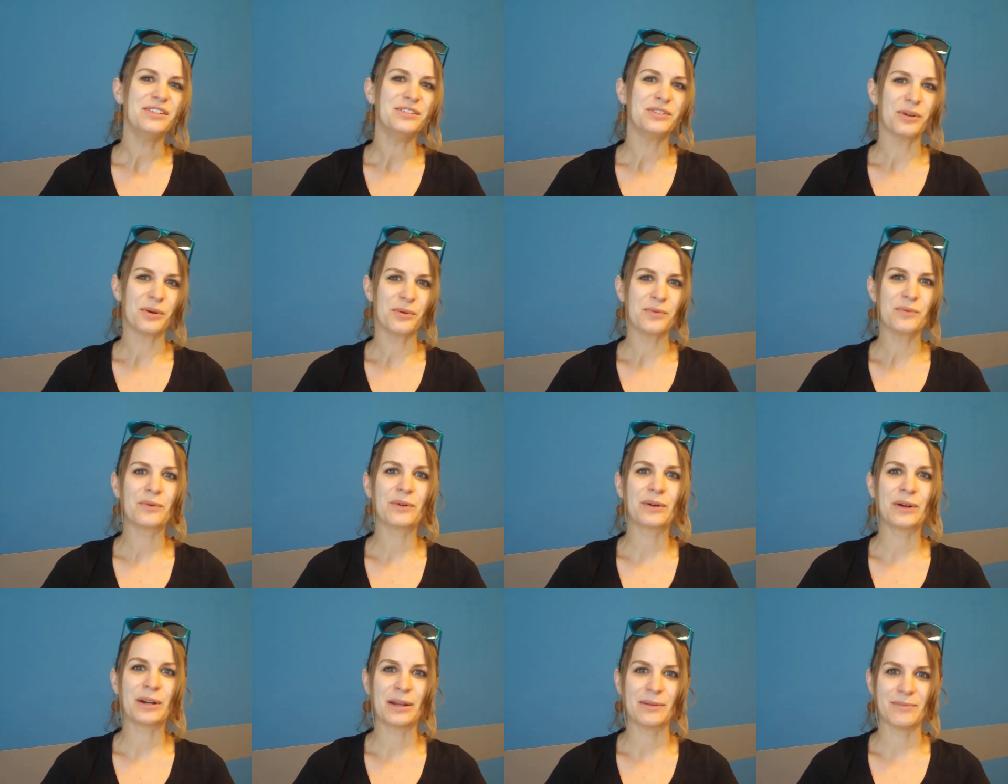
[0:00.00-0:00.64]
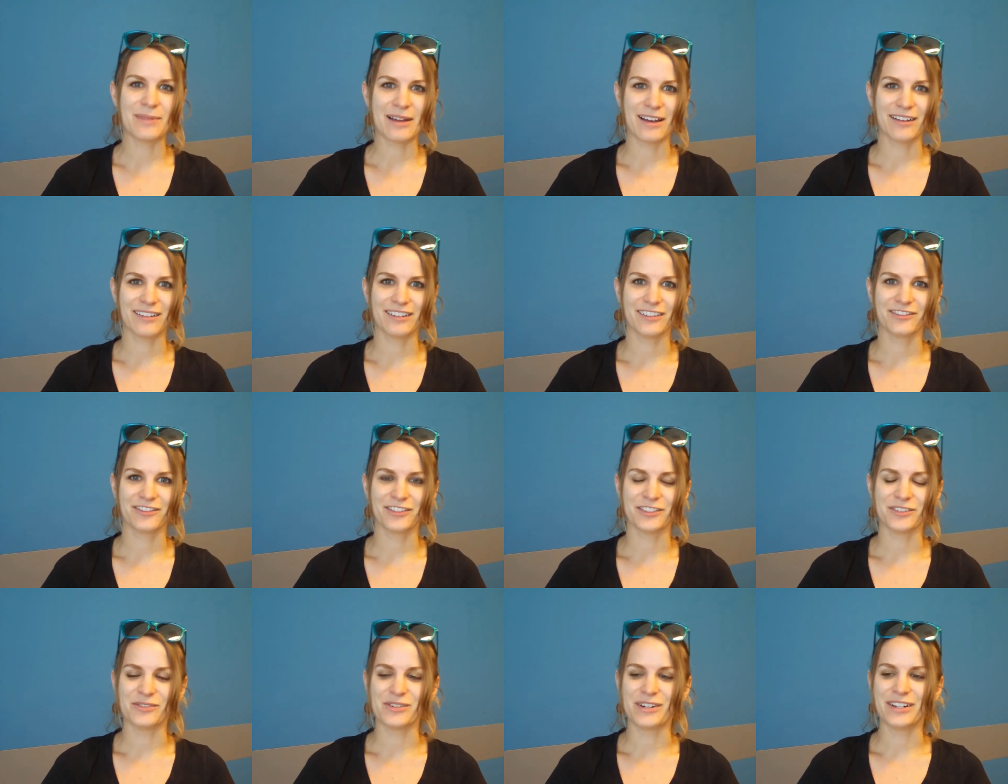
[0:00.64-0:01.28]
Don't worry about
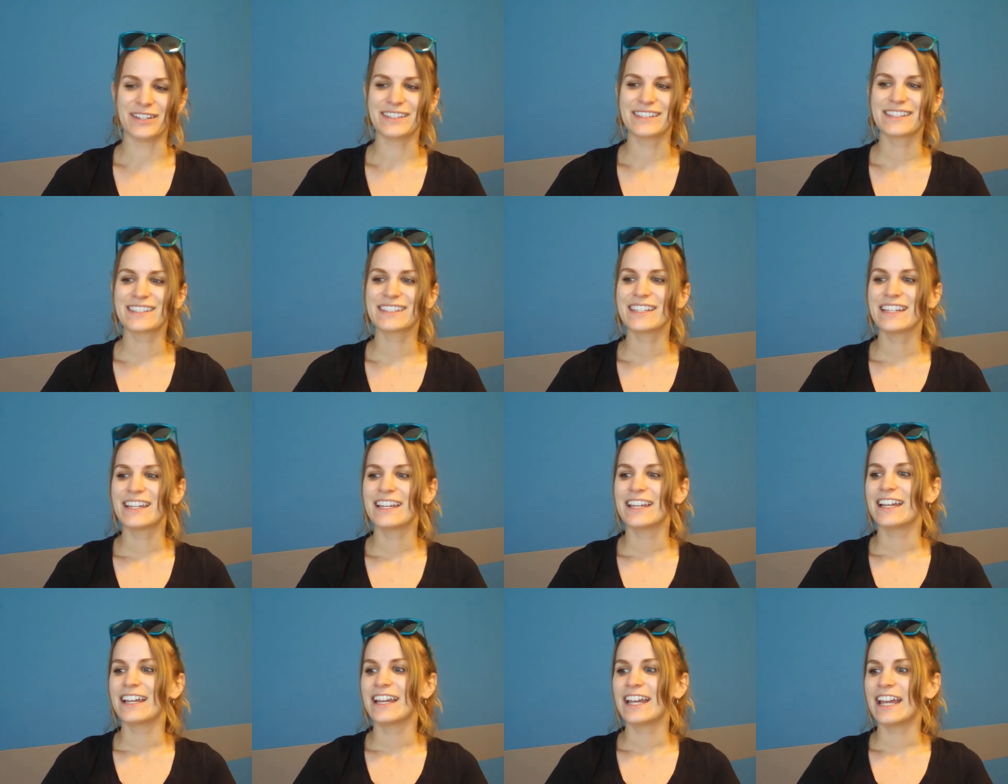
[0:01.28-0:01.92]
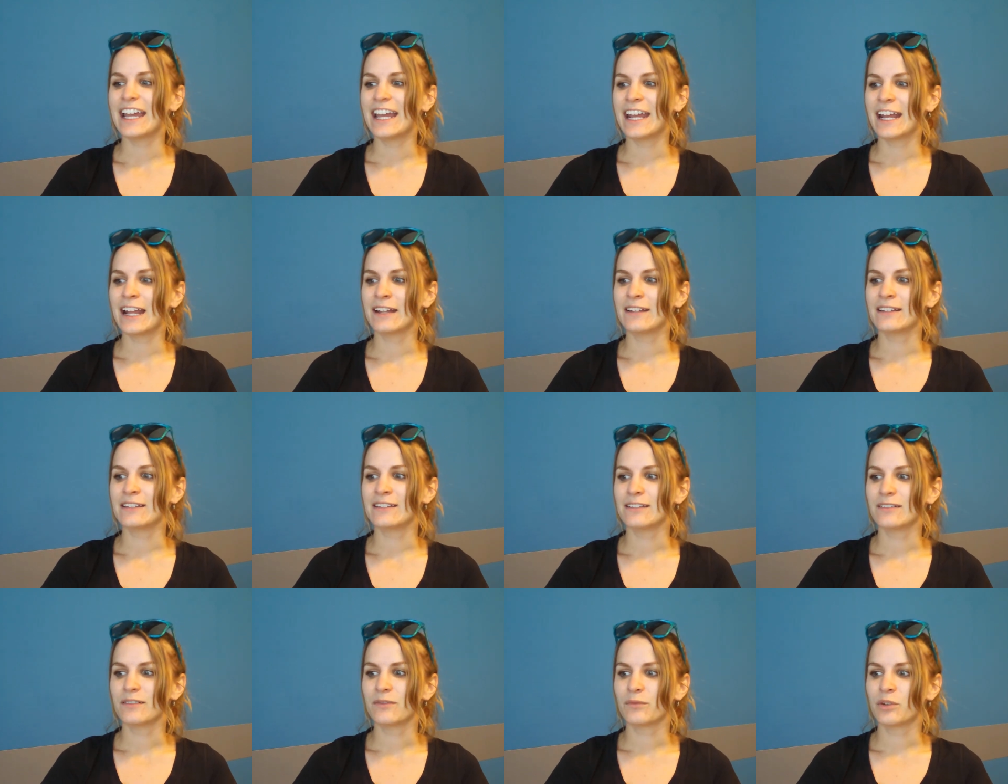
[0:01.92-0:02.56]
it for once."
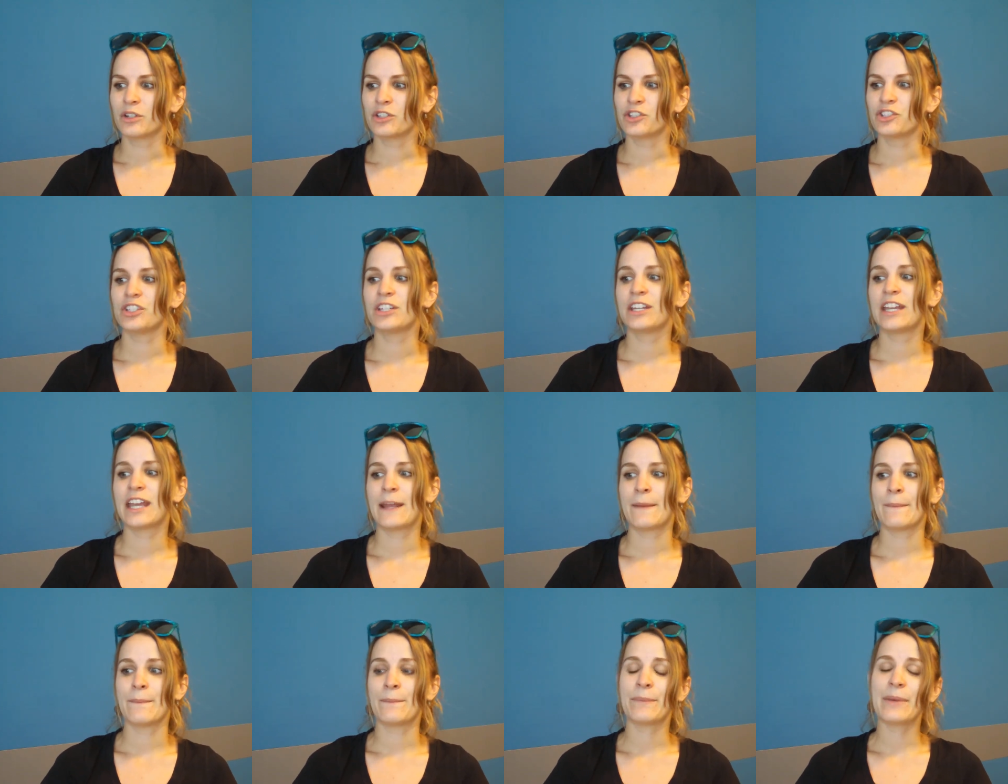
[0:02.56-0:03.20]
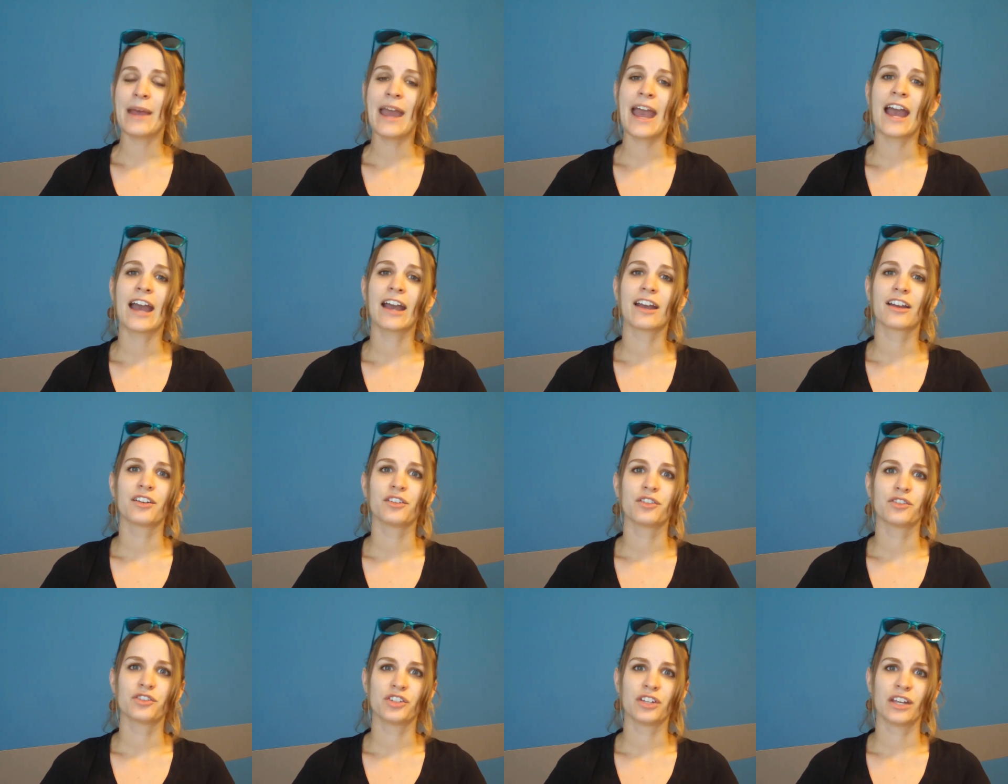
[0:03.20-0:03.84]
And when she came
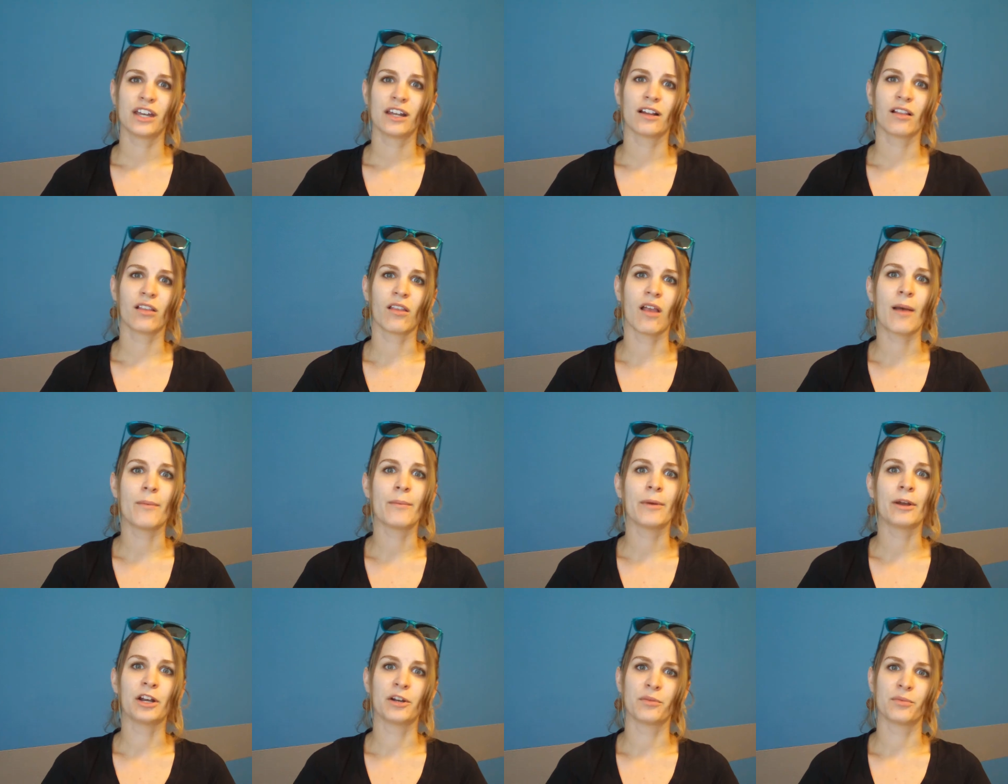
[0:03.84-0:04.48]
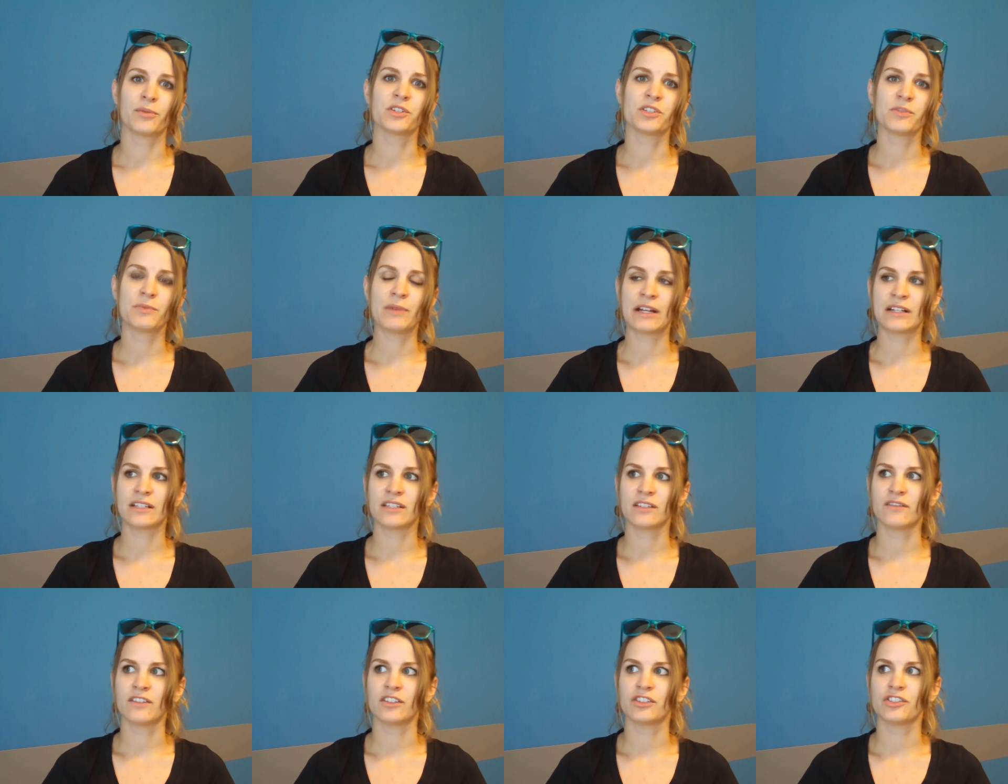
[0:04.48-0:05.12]
back, she had a lot better
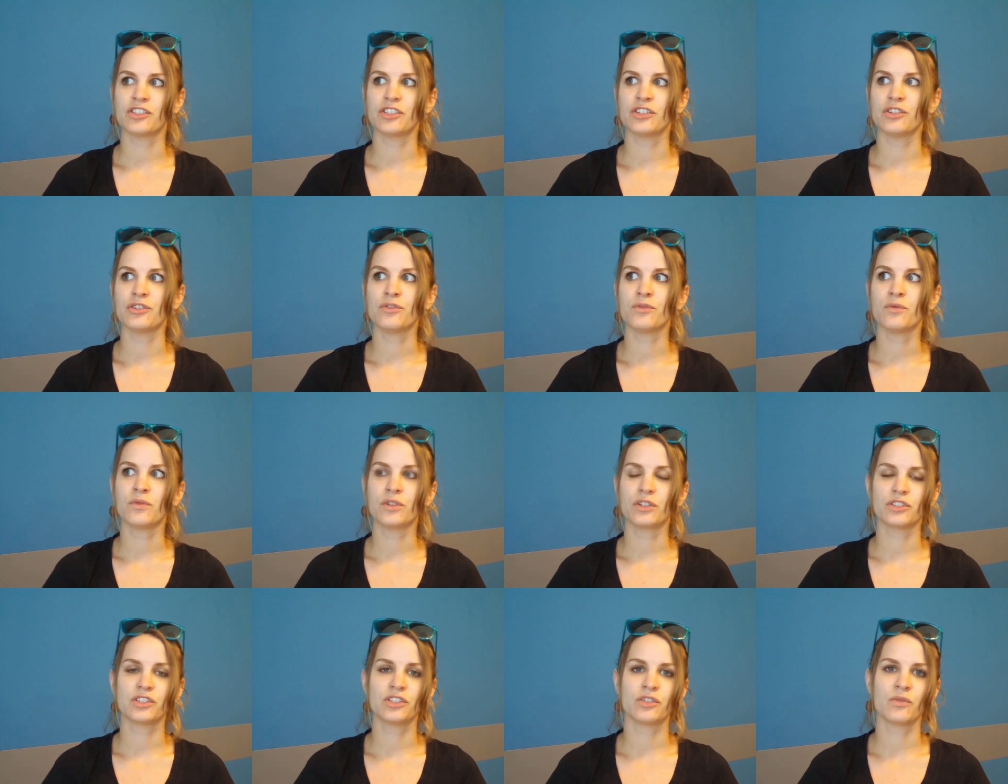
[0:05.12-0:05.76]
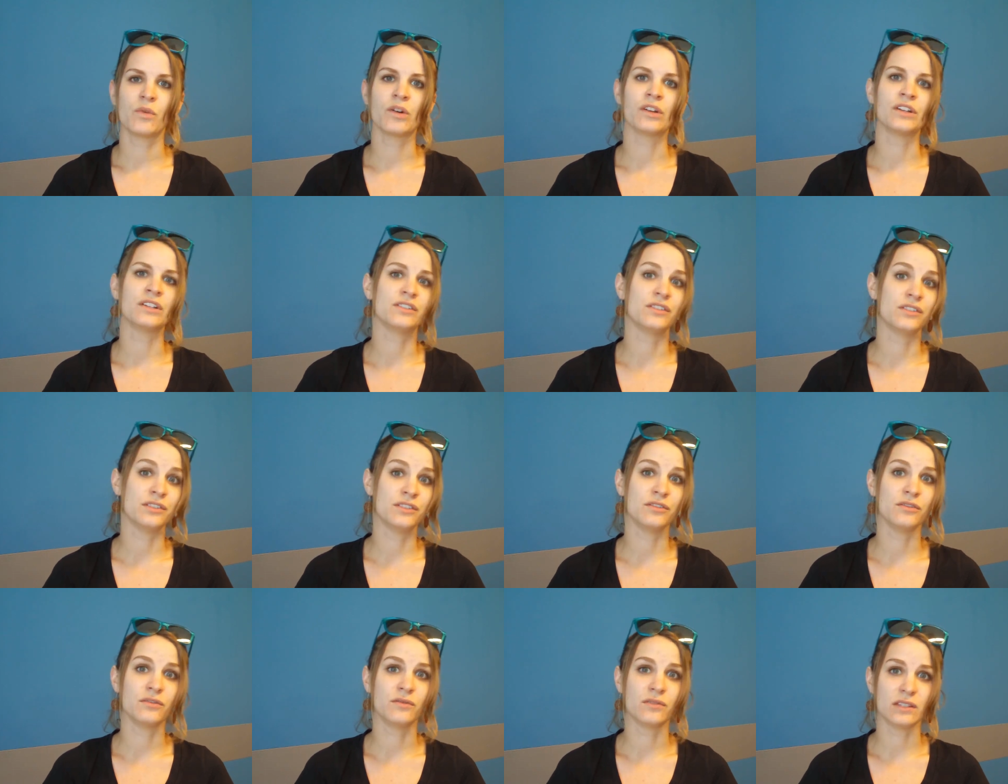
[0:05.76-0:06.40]
perspective and she knew what she wanted
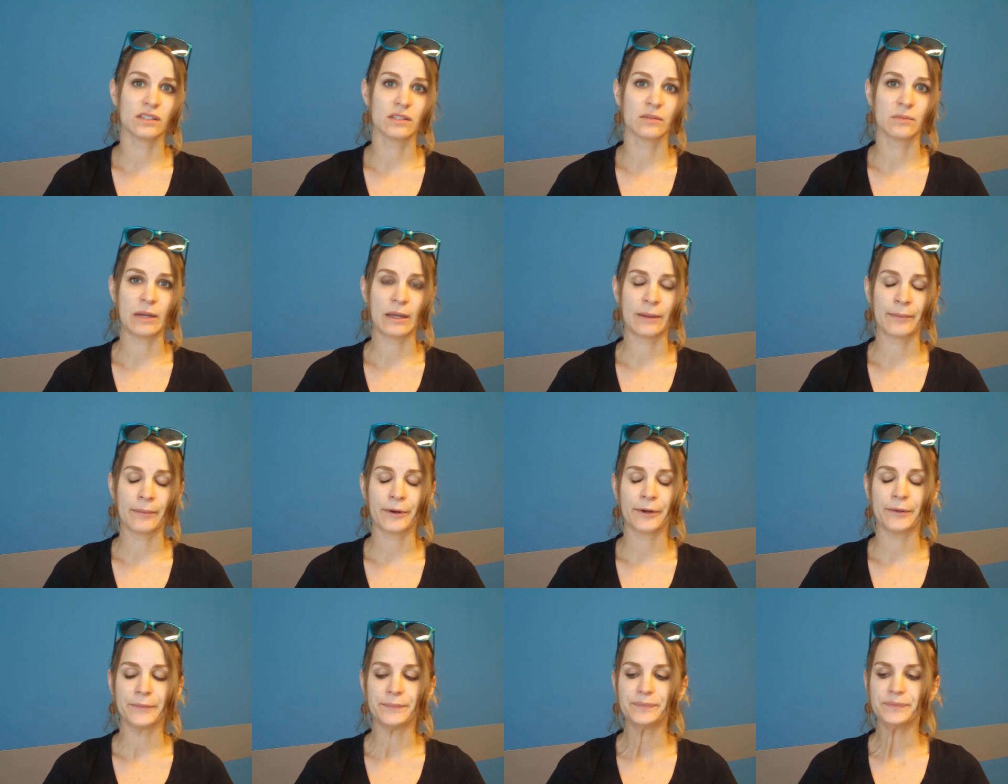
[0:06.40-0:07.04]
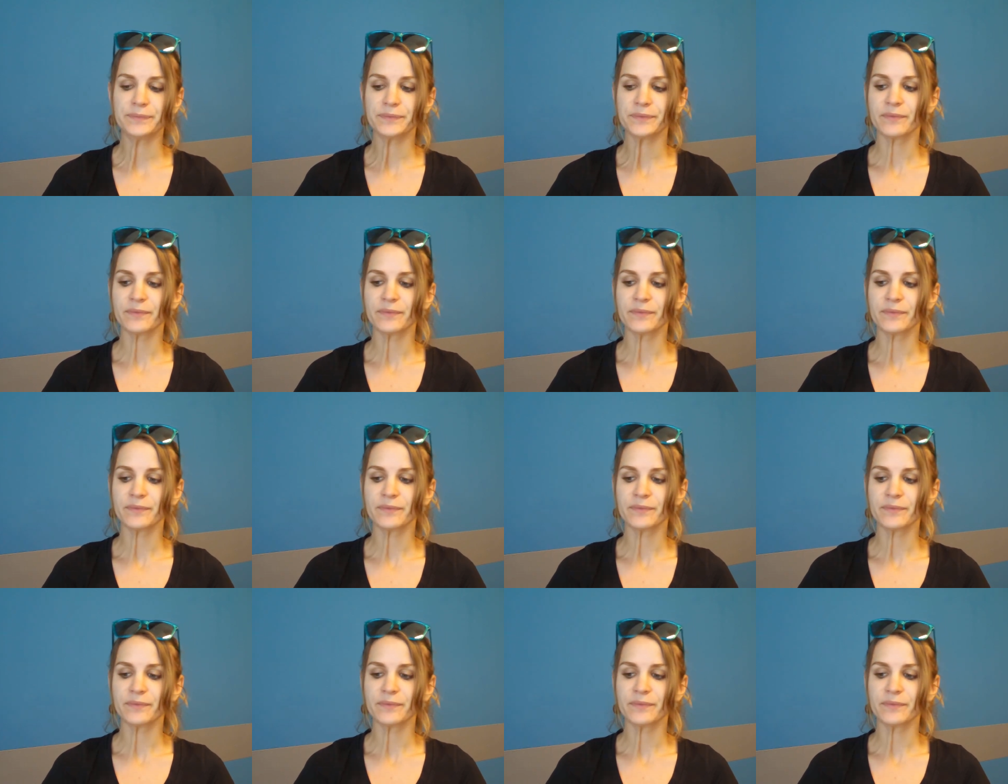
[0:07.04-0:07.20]
to do with the paper.